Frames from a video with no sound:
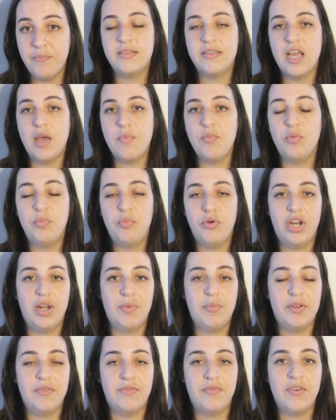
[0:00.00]
Samuel put
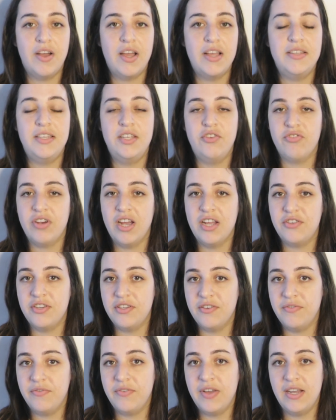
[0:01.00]
up a fight. He tried to
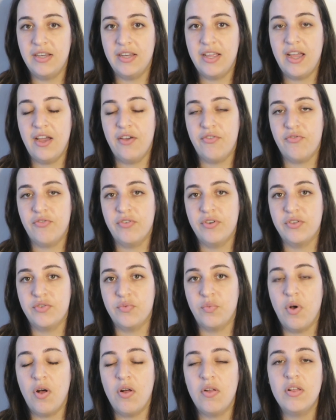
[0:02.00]
defend Catherine as
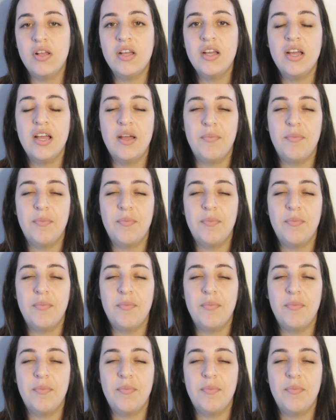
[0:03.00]
well,